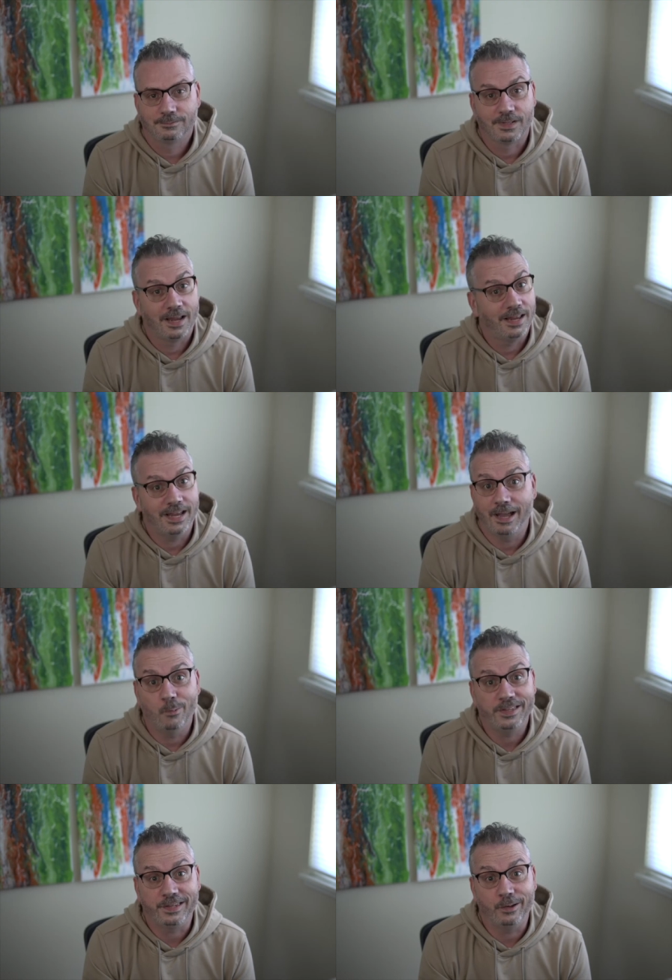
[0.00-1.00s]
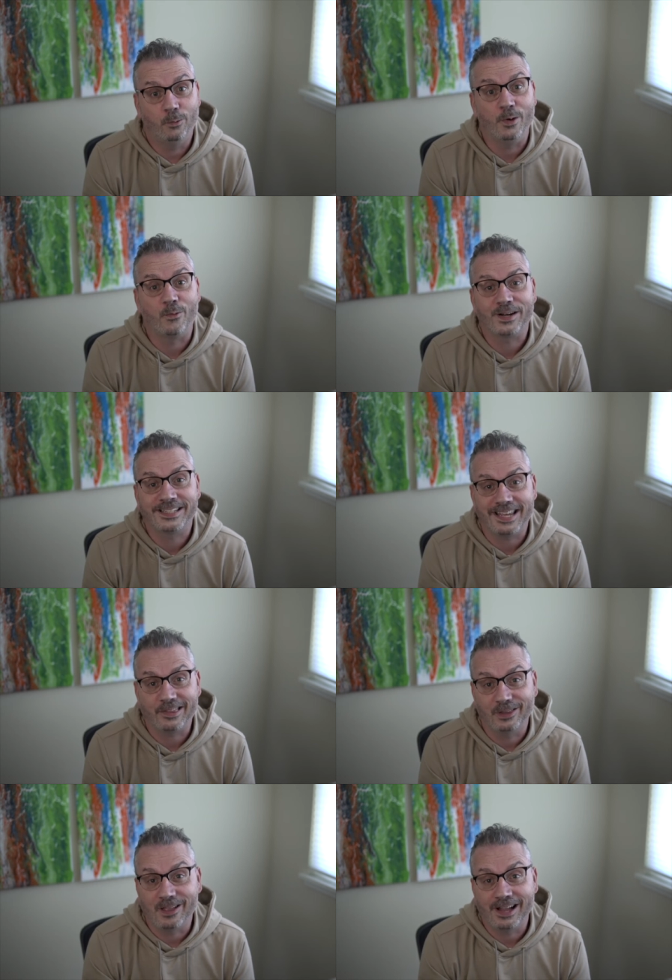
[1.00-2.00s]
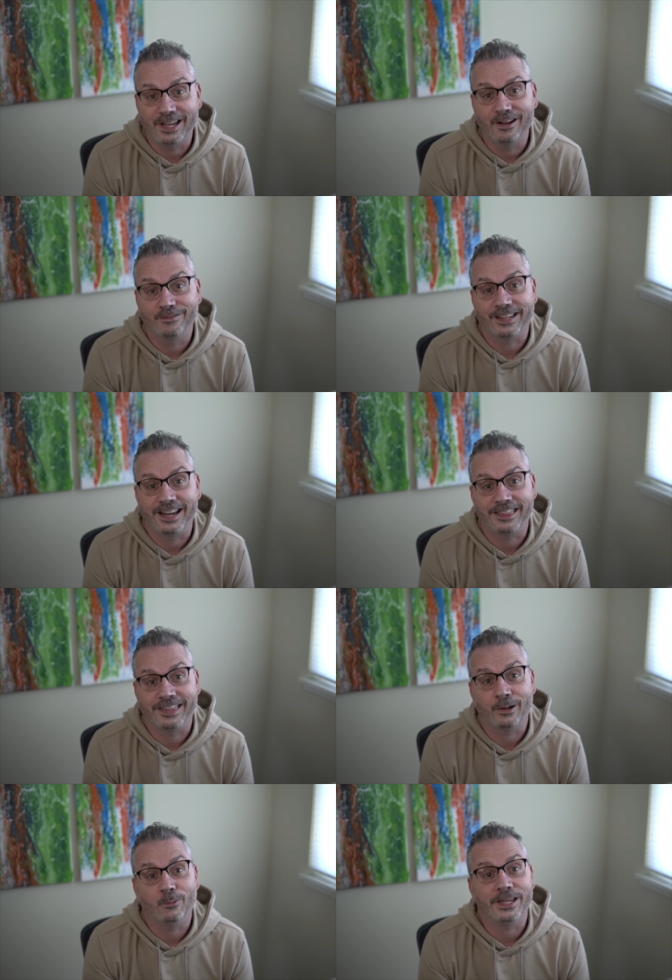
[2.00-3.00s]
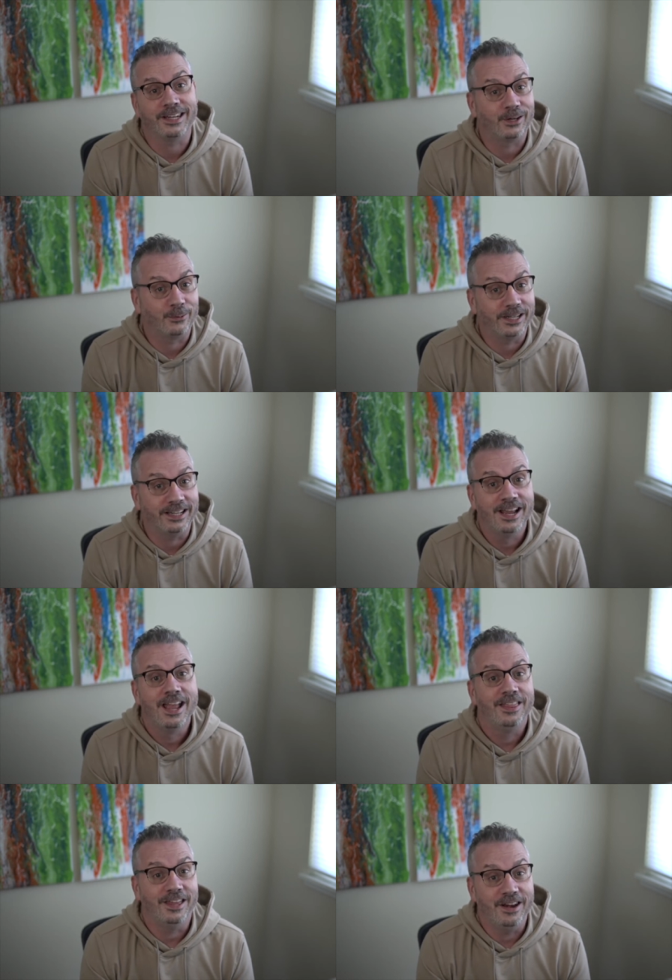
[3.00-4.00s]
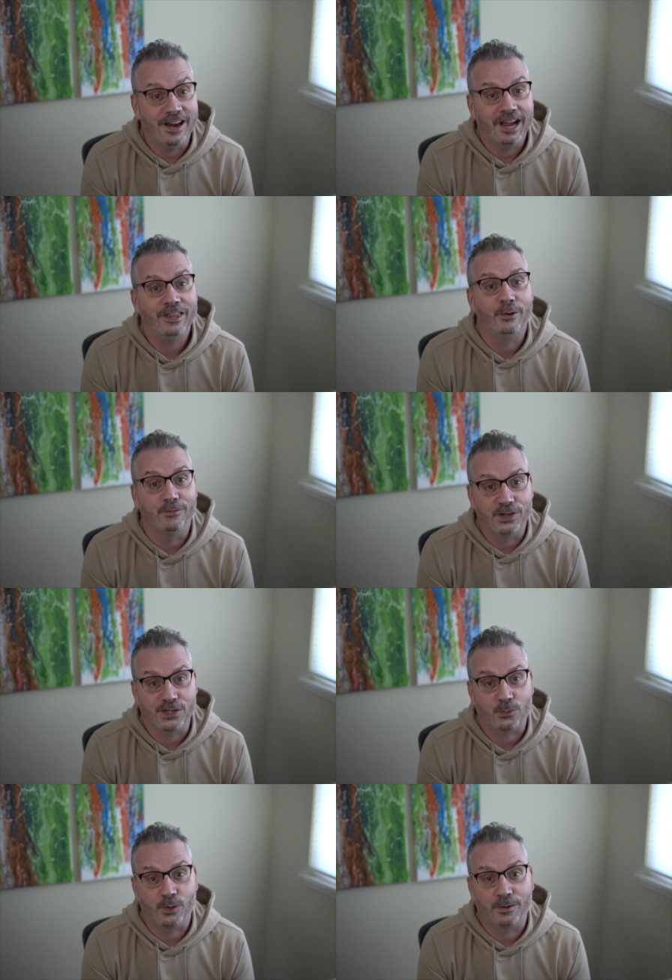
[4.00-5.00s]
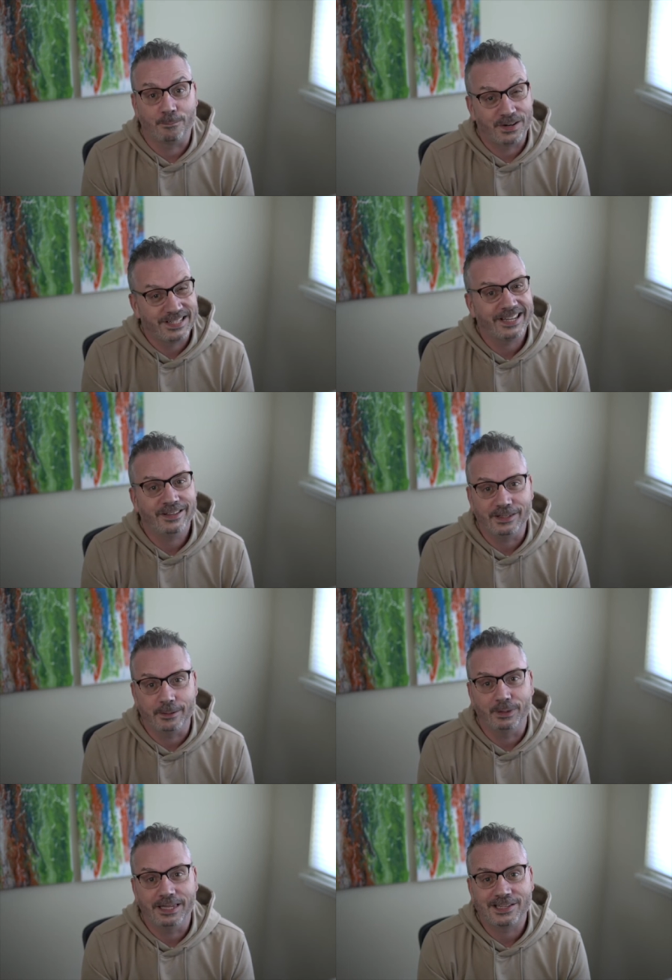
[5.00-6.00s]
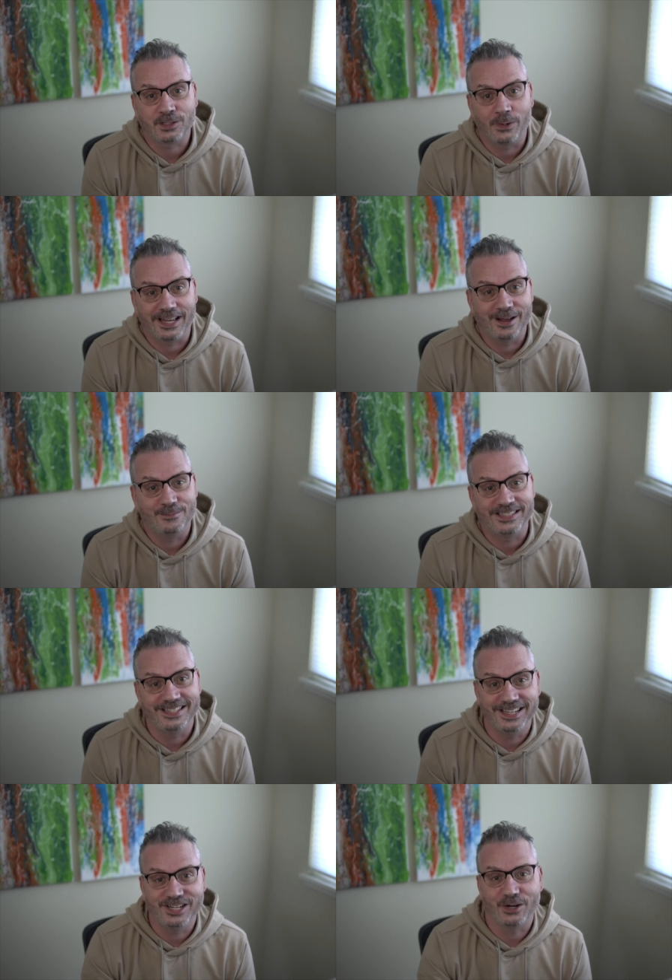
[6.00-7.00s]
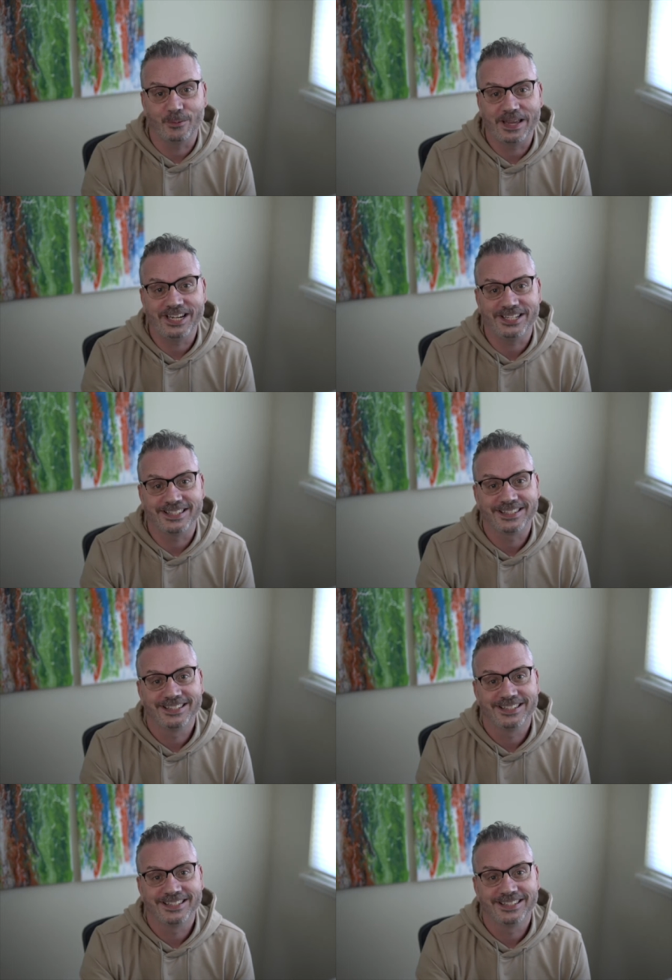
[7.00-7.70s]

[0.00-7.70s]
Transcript: Yeah, I'm with you. We've worked together long enough that I think we can agree that neither of us were particularly blessed when it comes to digital patience.